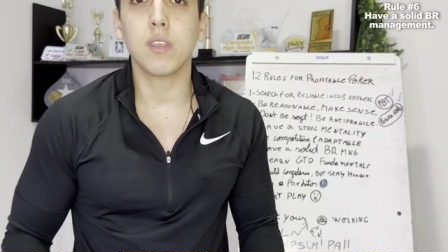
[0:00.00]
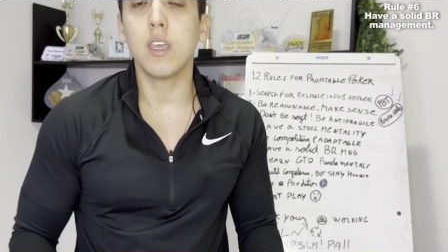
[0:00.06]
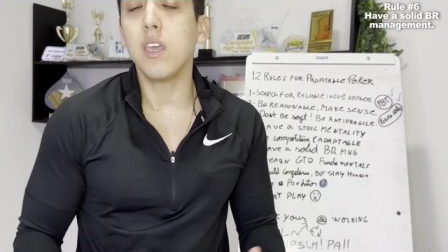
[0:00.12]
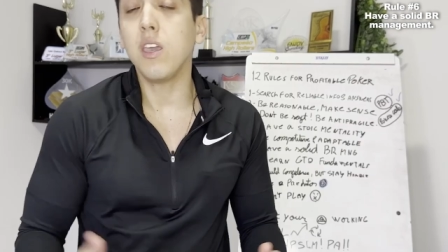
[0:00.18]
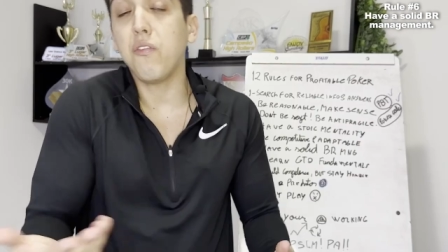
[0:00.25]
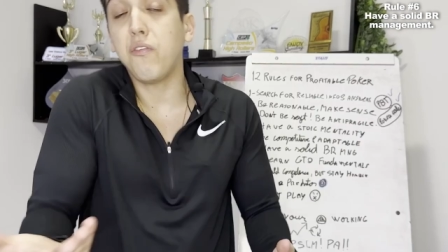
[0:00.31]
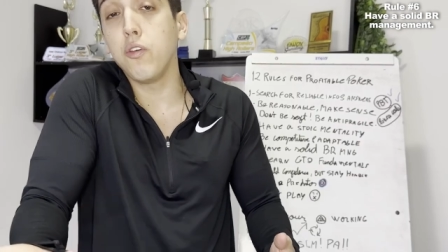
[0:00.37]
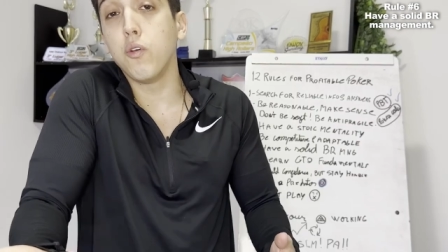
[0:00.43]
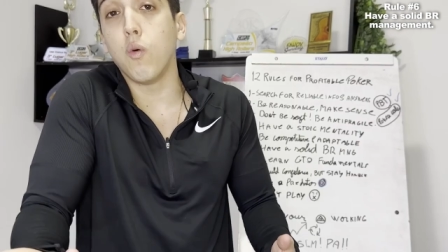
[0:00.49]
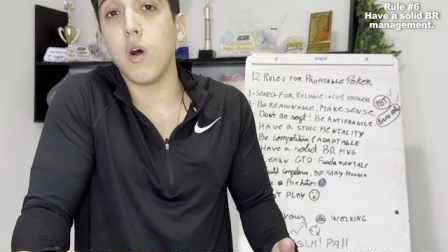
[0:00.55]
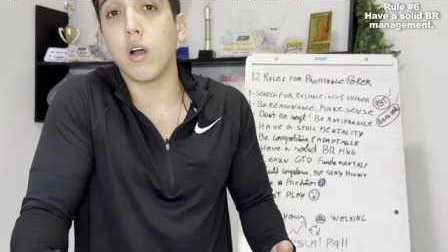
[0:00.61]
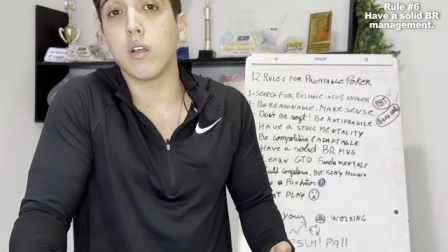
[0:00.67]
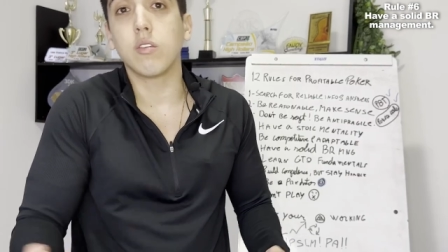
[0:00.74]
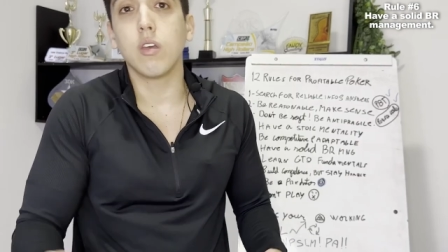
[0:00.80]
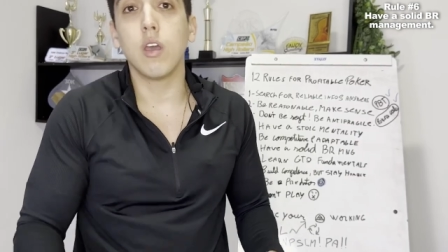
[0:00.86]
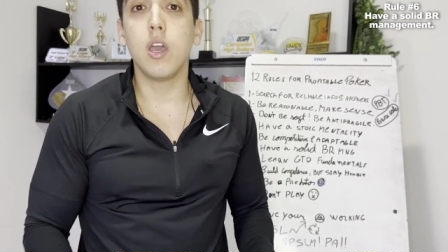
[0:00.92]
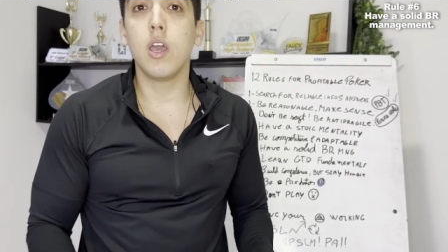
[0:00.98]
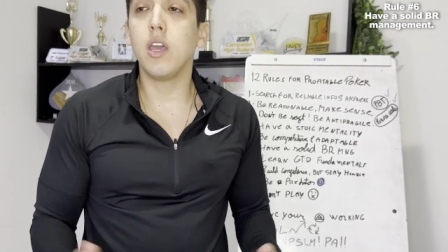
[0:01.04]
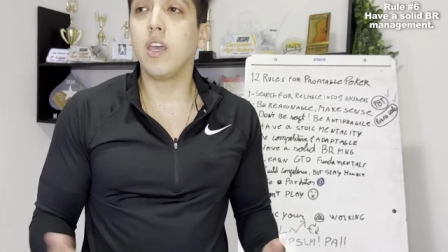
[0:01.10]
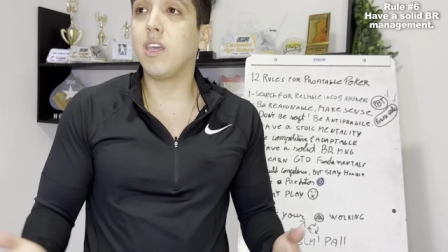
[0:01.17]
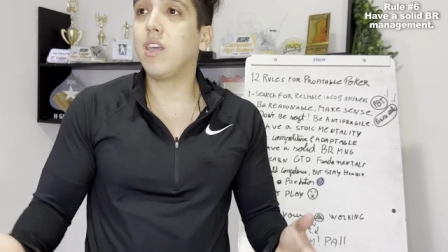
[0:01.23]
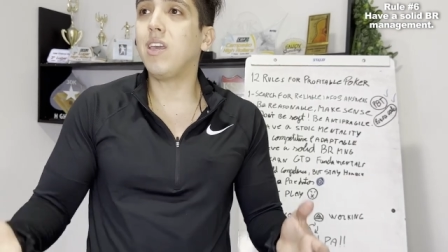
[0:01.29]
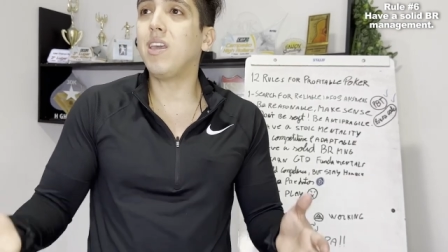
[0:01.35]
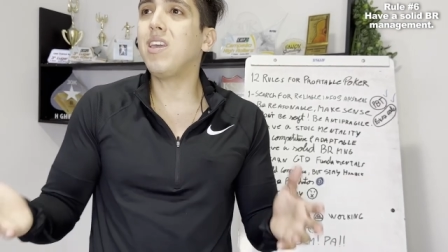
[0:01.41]
If you want,
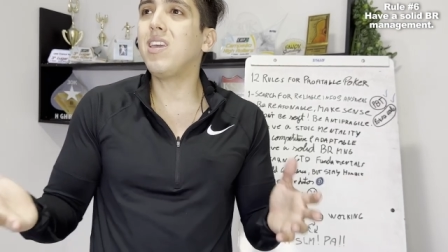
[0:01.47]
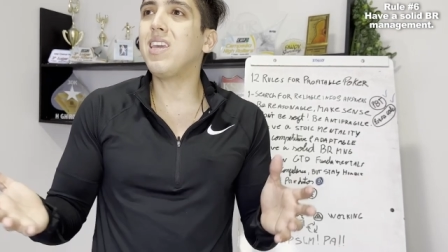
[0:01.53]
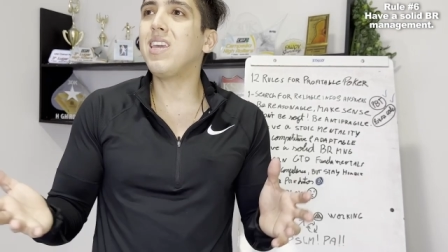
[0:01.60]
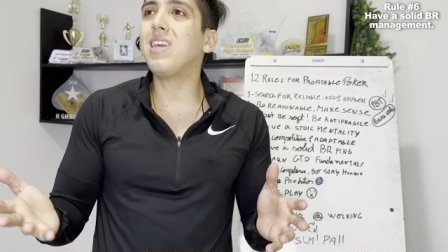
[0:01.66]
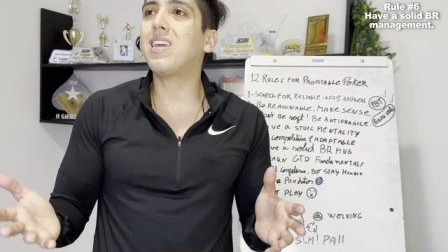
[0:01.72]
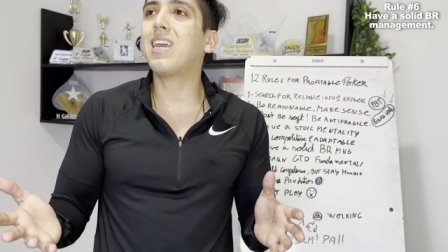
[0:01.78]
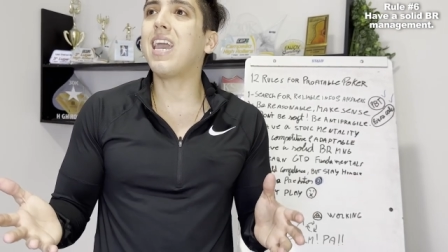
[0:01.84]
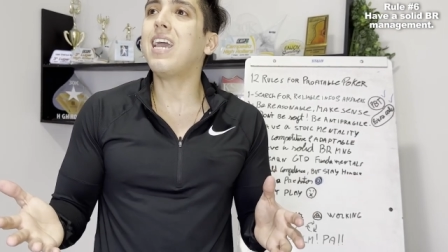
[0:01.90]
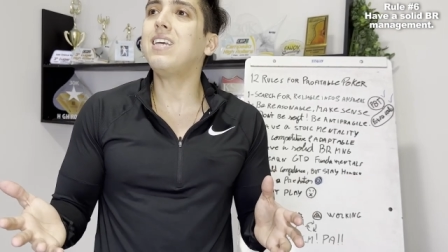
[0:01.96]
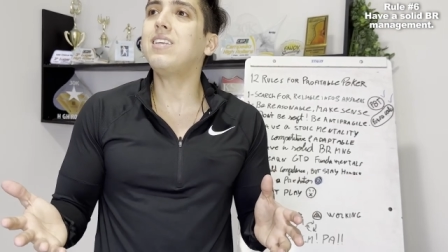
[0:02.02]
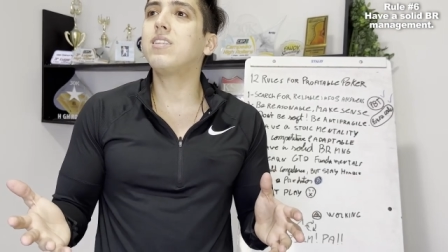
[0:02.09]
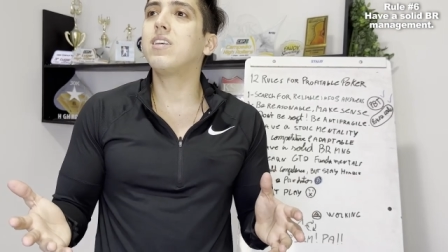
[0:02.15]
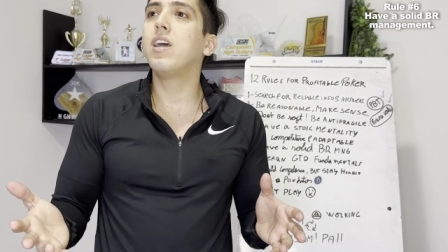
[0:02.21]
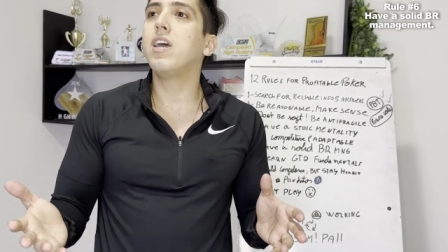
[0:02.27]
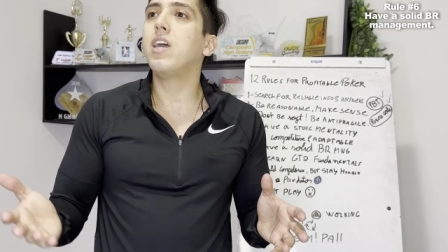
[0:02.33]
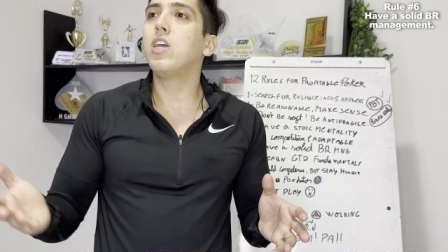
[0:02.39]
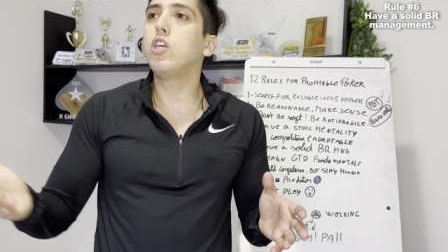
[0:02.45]
in case